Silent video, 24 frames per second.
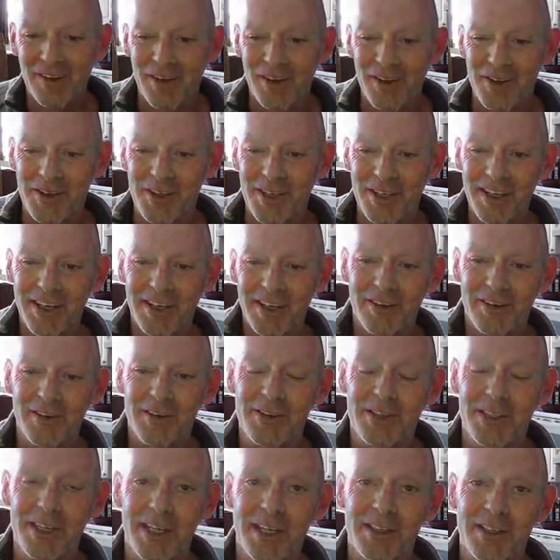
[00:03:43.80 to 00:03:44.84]
there's,
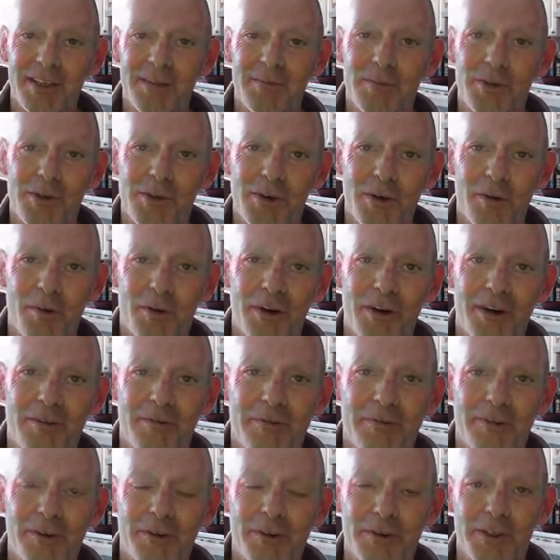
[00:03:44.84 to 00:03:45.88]
there's days I'm sure where it
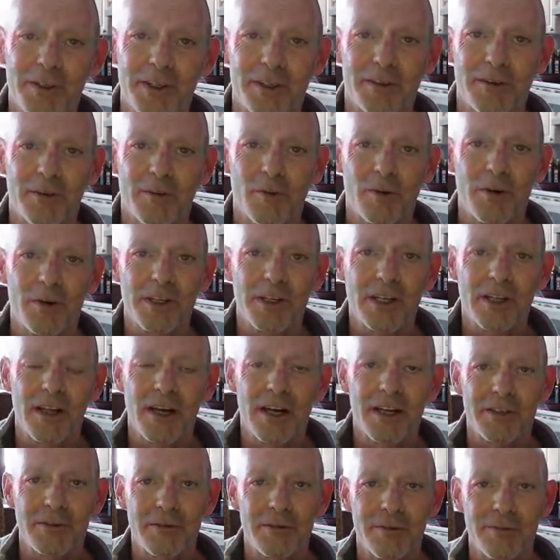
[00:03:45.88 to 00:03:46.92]
feels like the worst
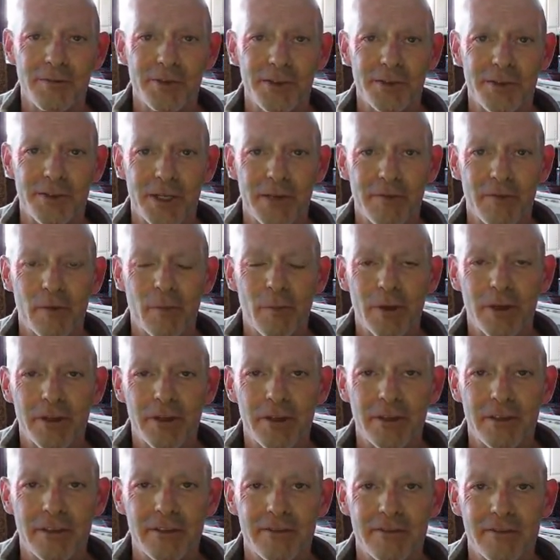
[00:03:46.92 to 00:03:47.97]
classroom she's ever been
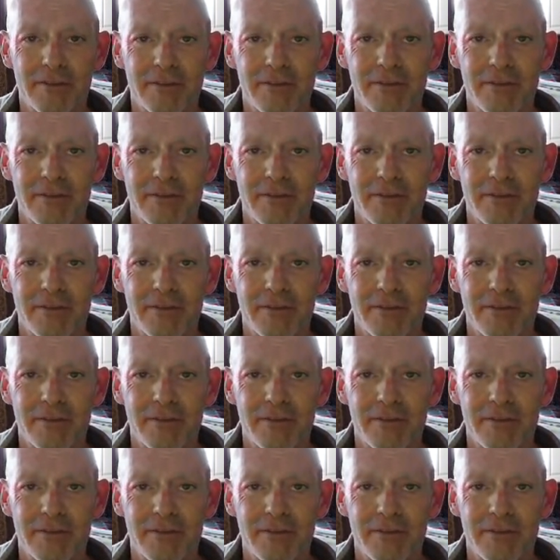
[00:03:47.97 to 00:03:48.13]
in,